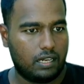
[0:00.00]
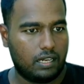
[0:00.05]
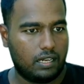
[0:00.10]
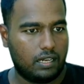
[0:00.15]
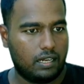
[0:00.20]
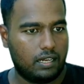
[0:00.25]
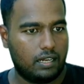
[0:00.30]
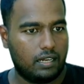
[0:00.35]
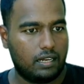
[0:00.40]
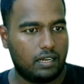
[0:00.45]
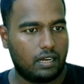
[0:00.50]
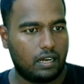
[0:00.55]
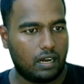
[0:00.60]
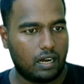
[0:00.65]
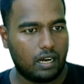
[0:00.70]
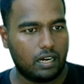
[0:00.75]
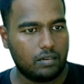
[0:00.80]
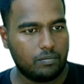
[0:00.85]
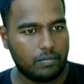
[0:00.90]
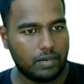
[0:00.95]
a
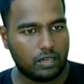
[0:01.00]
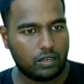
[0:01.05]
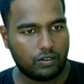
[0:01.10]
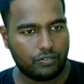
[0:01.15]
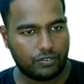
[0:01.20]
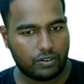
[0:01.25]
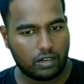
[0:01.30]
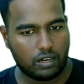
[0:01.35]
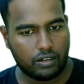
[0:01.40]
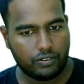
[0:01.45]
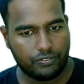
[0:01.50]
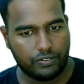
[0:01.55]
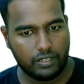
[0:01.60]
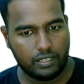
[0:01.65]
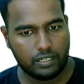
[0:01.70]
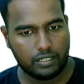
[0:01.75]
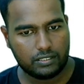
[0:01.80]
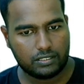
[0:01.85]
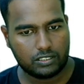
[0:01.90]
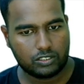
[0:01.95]
hot mug of
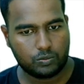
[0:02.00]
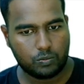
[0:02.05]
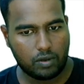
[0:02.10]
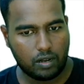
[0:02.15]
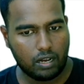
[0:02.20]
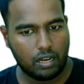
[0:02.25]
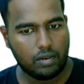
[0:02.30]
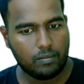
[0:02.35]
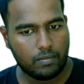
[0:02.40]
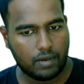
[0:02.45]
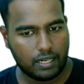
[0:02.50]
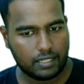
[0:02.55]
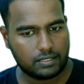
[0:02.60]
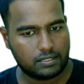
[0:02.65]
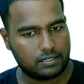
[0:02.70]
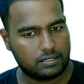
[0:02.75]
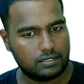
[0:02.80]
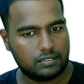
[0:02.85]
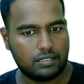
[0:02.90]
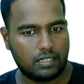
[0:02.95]
coffee is a small
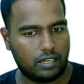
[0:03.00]
mass